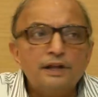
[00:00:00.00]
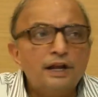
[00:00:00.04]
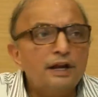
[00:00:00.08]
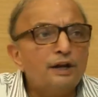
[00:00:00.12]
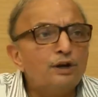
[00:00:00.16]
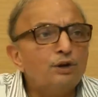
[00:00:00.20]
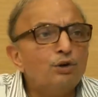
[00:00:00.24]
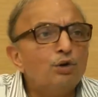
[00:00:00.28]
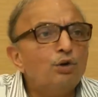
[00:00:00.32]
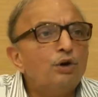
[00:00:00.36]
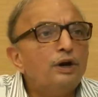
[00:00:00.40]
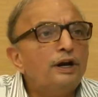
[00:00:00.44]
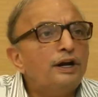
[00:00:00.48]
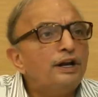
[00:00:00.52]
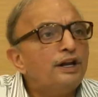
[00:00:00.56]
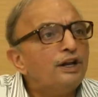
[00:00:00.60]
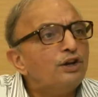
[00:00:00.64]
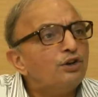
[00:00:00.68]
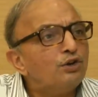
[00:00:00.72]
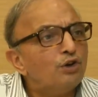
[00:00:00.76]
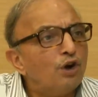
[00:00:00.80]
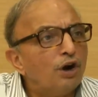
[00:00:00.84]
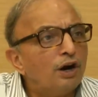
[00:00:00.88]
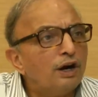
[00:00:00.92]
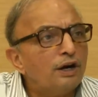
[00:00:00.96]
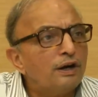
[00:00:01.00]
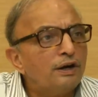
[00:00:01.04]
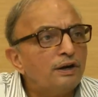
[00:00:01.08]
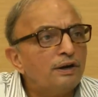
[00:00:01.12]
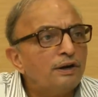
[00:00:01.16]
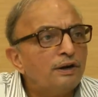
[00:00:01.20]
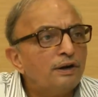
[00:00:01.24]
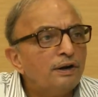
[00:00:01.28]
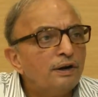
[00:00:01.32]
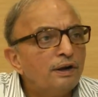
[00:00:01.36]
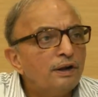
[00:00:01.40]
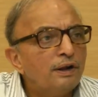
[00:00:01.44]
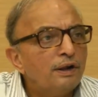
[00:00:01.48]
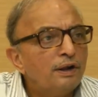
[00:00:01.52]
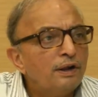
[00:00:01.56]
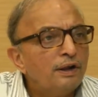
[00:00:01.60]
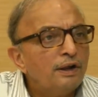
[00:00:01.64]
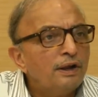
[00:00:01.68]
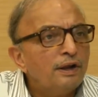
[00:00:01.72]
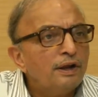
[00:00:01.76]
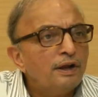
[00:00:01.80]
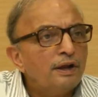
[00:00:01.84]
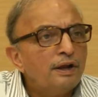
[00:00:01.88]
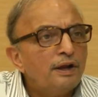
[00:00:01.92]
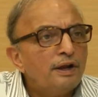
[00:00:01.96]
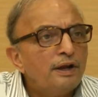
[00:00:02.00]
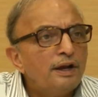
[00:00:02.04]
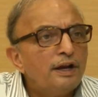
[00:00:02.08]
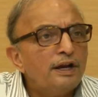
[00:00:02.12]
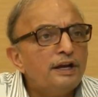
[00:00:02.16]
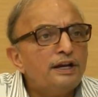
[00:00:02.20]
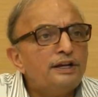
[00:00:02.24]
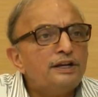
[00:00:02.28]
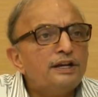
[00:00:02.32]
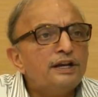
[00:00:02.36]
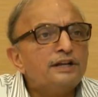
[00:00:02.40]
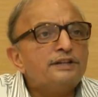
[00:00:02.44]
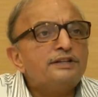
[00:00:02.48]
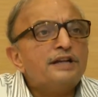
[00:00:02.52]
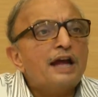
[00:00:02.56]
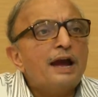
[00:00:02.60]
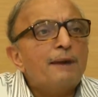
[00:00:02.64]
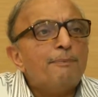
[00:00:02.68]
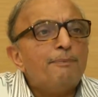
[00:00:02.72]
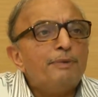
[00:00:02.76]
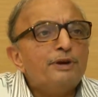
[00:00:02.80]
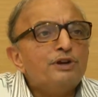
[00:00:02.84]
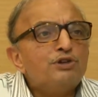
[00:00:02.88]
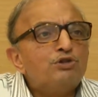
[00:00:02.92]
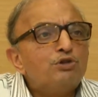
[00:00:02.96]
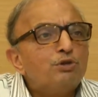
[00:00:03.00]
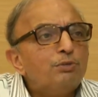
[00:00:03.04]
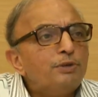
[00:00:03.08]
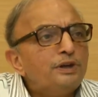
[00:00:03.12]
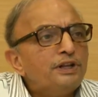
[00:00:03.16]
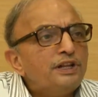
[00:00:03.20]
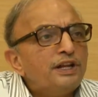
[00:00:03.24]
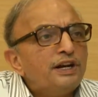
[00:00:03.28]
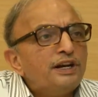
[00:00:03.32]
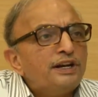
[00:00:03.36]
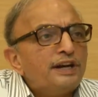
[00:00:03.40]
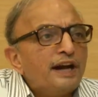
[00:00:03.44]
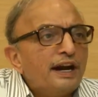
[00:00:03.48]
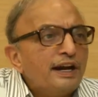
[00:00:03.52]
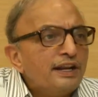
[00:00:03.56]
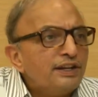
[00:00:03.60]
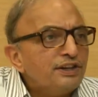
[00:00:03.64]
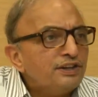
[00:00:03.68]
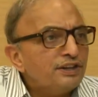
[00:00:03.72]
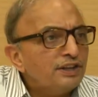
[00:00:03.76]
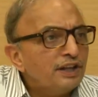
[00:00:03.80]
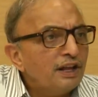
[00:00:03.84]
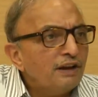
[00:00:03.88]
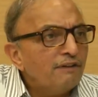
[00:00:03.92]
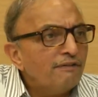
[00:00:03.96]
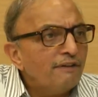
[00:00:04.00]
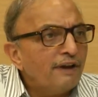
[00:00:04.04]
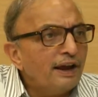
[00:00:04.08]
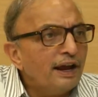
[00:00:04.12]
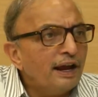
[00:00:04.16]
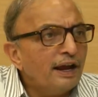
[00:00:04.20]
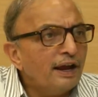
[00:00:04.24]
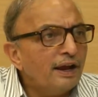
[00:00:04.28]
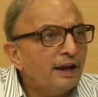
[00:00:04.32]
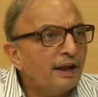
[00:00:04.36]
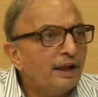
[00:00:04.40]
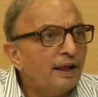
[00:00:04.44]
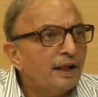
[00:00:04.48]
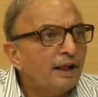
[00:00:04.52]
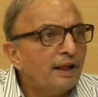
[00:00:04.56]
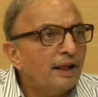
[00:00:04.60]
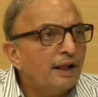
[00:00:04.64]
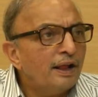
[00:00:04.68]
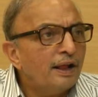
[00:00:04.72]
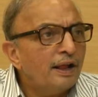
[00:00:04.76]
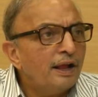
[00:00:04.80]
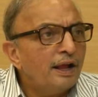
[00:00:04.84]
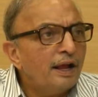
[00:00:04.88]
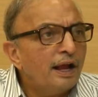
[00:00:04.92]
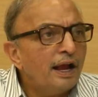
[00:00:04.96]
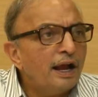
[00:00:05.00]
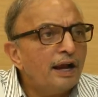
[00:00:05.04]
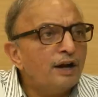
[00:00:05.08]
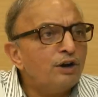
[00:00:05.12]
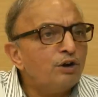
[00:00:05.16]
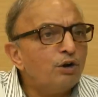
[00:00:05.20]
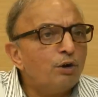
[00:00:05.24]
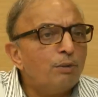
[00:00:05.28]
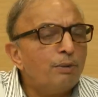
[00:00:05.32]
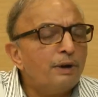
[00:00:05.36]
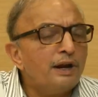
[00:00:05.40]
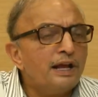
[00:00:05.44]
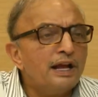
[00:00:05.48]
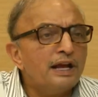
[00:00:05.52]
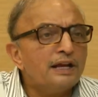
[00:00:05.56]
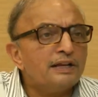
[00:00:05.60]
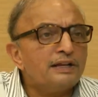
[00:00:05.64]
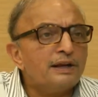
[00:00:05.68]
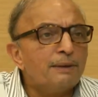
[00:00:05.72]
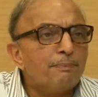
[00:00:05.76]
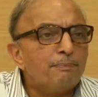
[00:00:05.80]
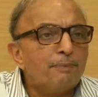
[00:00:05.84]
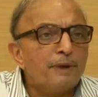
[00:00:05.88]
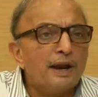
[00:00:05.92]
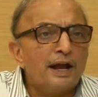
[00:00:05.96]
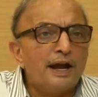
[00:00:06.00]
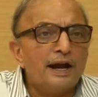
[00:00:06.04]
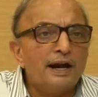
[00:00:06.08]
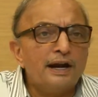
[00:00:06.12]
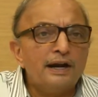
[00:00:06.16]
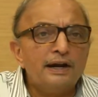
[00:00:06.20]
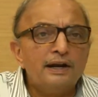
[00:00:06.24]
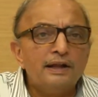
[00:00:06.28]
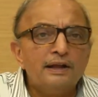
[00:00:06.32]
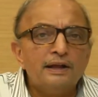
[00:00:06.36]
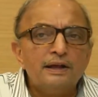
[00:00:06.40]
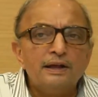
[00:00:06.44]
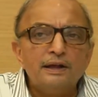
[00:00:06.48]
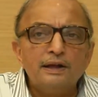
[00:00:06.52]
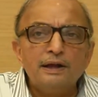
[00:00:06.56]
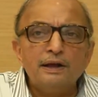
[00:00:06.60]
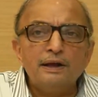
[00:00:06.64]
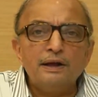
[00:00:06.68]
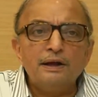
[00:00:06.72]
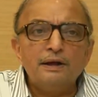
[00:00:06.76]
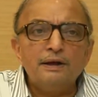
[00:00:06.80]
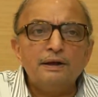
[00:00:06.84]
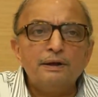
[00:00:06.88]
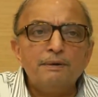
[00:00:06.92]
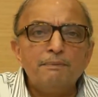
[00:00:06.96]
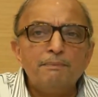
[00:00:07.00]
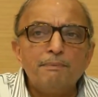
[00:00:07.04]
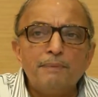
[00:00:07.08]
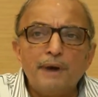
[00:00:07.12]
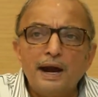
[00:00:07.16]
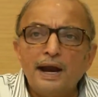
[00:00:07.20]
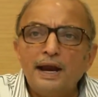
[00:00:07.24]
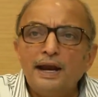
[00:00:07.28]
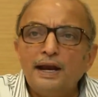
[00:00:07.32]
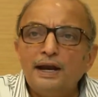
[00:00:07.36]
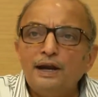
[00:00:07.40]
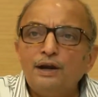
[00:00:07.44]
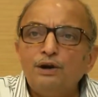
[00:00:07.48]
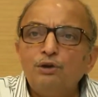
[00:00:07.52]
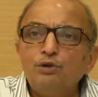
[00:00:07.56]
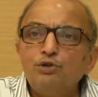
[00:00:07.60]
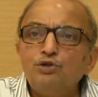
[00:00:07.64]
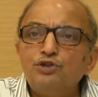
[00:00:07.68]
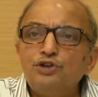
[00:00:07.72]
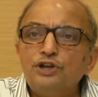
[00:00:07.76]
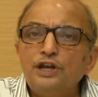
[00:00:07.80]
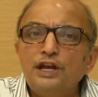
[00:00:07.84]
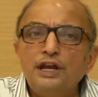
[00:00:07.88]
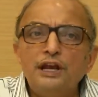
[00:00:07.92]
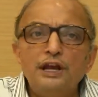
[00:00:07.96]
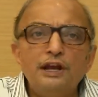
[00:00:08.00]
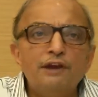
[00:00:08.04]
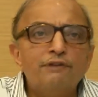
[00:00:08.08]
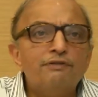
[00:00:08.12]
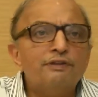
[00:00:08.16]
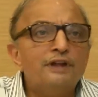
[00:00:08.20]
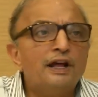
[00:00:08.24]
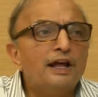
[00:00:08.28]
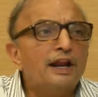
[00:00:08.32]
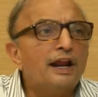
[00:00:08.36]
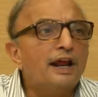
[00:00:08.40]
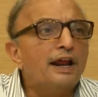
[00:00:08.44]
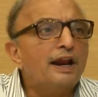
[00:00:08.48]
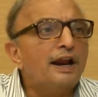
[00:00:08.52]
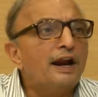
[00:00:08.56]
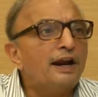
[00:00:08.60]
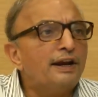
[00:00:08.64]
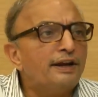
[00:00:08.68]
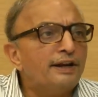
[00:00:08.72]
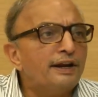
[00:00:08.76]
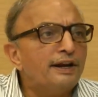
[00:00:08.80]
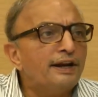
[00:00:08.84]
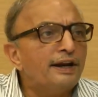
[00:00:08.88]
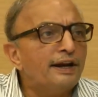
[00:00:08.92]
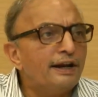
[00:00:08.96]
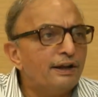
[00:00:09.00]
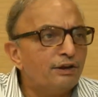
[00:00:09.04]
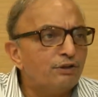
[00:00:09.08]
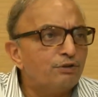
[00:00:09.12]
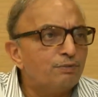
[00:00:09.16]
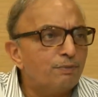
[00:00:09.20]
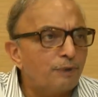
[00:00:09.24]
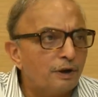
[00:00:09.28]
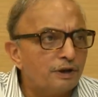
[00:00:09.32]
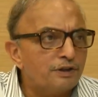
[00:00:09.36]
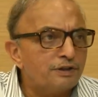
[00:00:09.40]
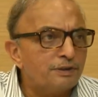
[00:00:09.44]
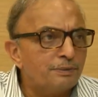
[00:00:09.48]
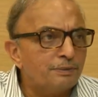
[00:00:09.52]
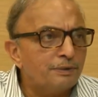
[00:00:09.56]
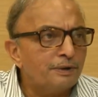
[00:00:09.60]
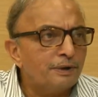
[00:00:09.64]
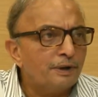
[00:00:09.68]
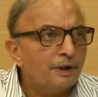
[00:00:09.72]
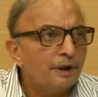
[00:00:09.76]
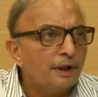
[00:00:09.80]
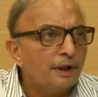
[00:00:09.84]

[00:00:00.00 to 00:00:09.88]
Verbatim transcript: that no, it is not it just happens to be the traditional way, and nobody has applied mind to see if there are alternatives possible.